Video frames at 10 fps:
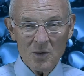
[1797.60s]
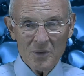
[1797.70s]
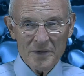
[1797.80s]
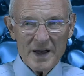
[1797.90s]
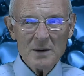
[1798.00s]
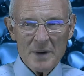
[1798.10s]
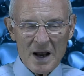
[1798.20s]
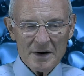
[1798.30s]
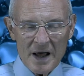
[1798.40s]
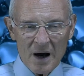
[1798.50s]
think about
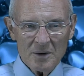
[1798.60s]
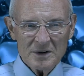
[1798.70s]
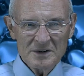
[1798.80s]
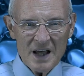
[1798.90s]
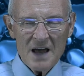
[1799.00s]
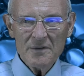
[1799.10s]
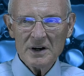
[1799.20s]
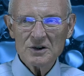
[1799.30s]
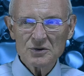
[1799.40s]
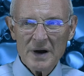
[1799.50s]
it now. David
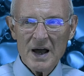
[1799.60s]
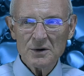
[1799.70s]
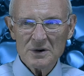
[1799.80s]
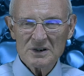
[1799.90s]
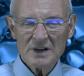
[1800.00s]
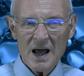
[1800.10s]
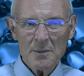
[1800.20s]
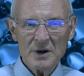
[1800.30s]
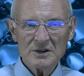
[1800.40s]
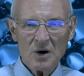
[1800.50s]
is trying to
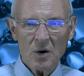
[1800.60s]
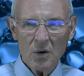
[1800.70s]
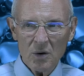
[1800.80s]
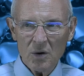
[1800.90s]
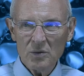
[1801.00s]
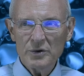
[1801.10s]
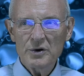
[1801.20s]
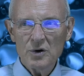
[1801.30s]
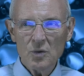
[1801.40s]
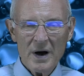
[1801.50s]
establish a whole
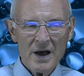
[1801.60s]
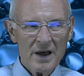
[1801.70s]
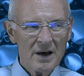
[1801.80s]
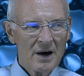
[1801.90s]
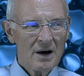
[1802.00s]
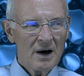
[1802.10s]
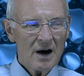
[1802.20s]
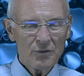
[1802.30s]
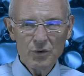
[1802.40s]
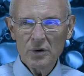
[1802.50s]
new way
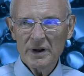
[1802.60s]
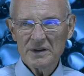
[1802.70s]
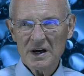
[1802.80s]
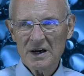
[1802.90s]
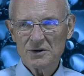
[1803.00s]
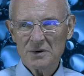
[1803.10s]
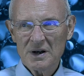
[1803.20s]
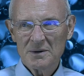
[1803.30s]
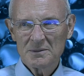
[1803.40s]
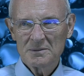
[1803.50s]
of ruling the country.
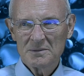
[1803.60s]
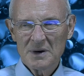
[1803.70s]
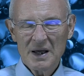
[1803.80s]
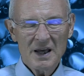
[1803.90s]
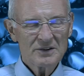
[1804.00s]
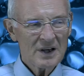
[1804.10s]
Yeah. He said,